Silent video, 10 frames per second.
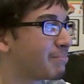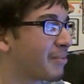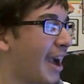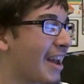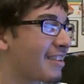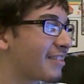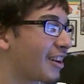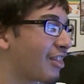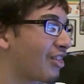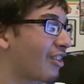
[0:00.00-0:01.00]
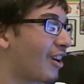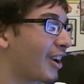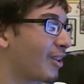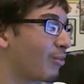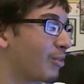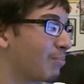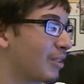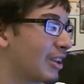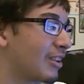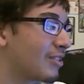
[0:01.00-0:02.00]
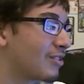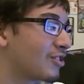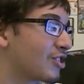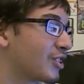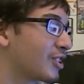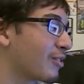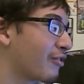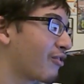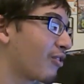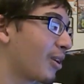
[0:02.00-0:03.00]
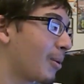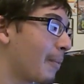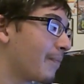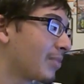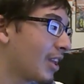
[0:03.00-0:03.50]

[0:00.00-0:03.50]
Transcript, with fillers: bad as I thought it would be, judging from